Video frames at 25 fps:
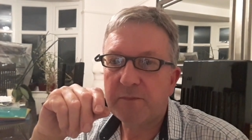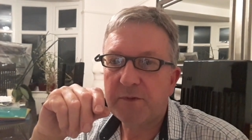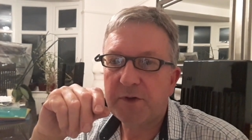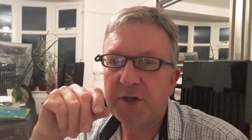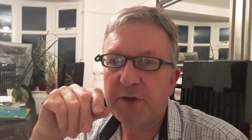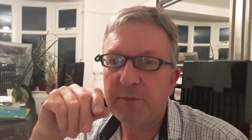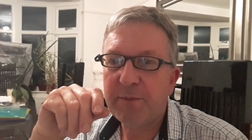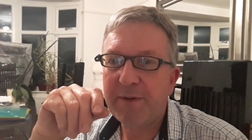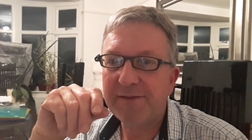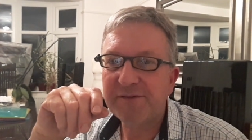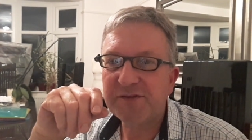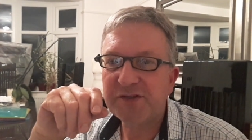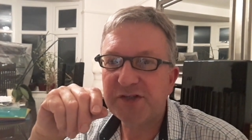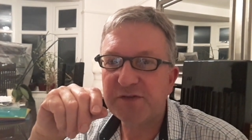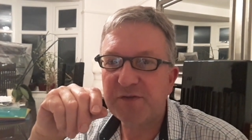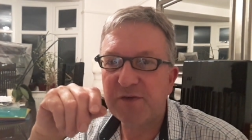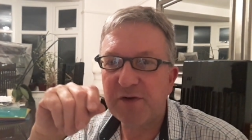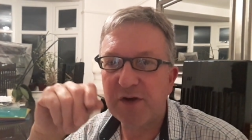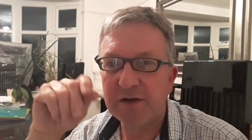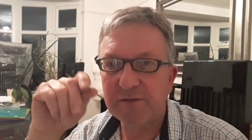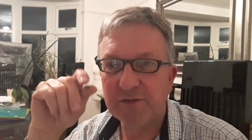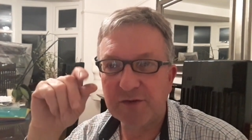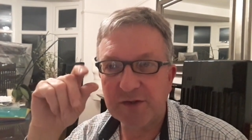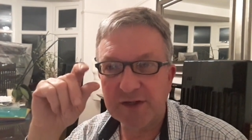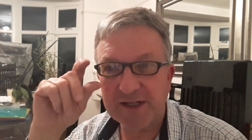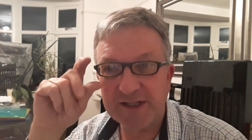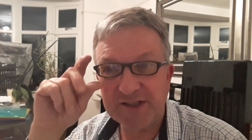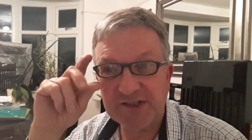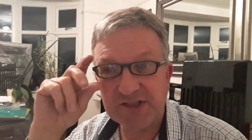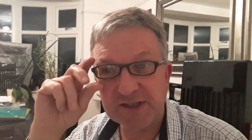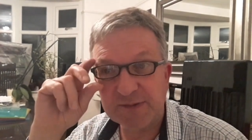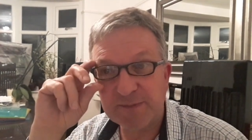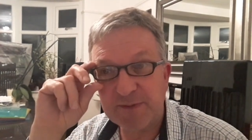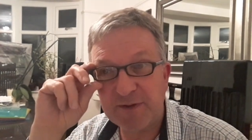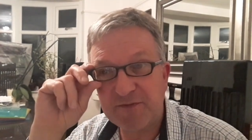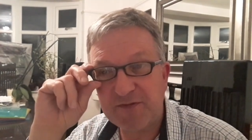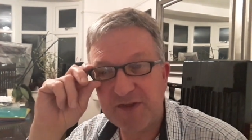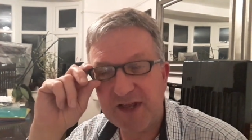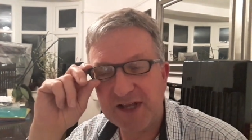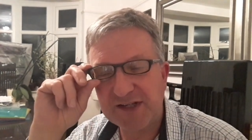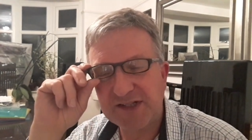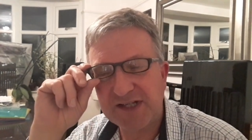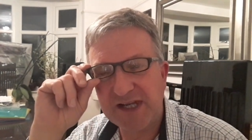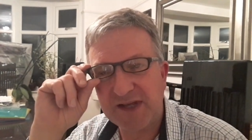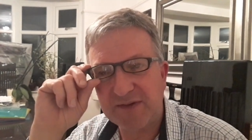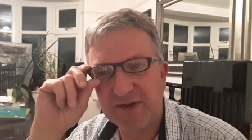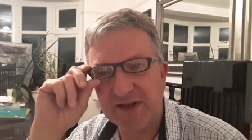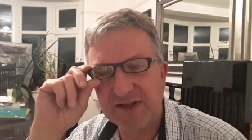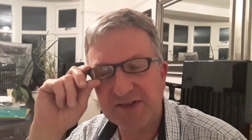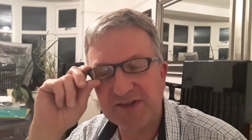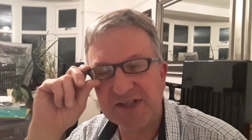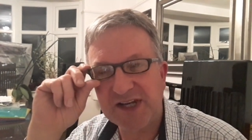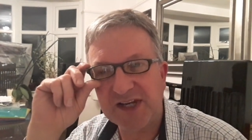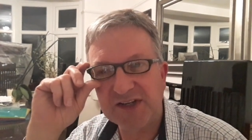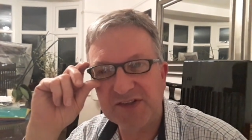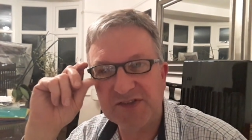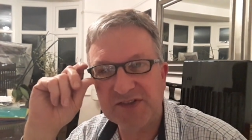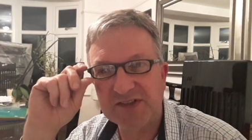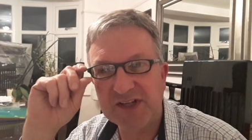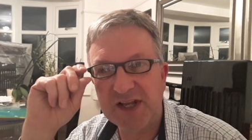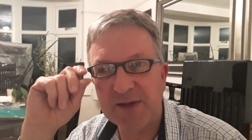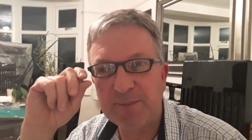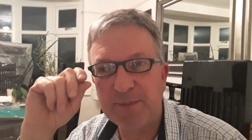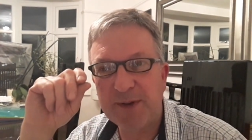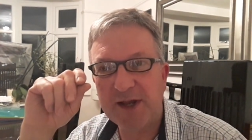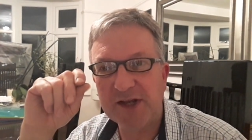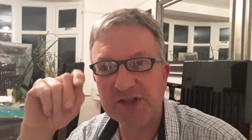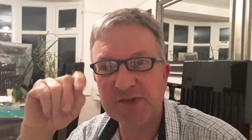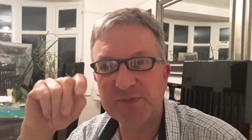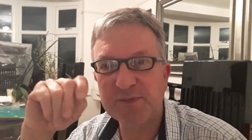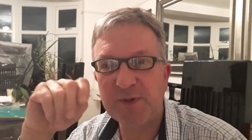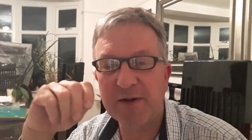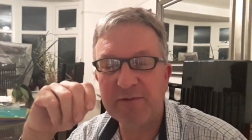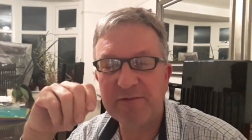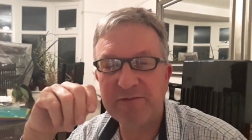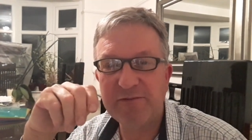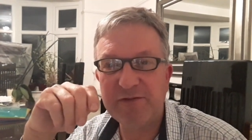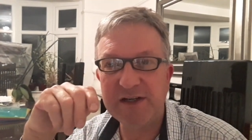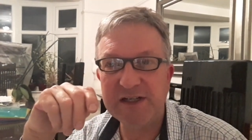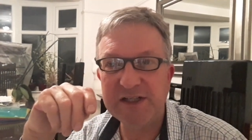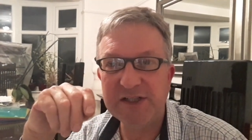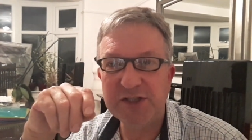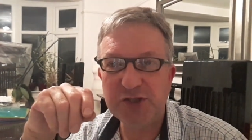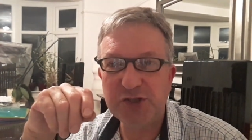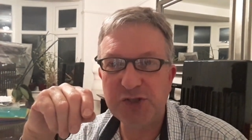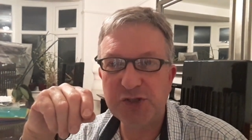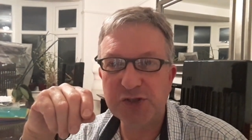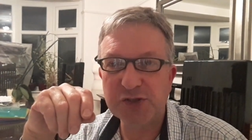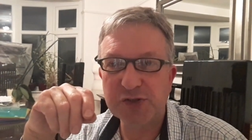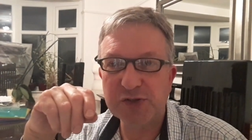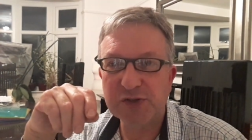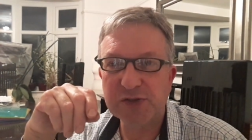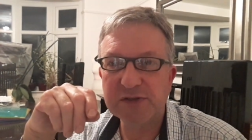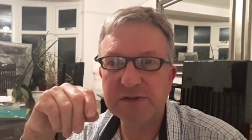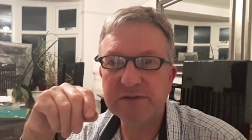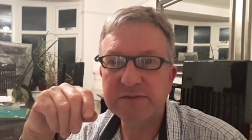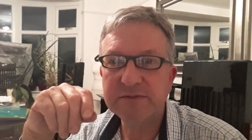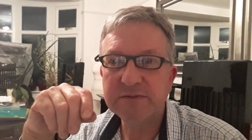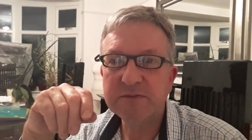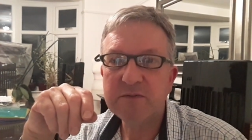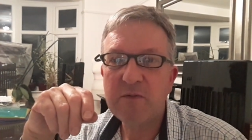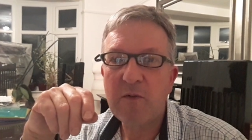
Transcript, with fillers: You won't survive on eating them if that's how they taste at best, but I'm fairly sure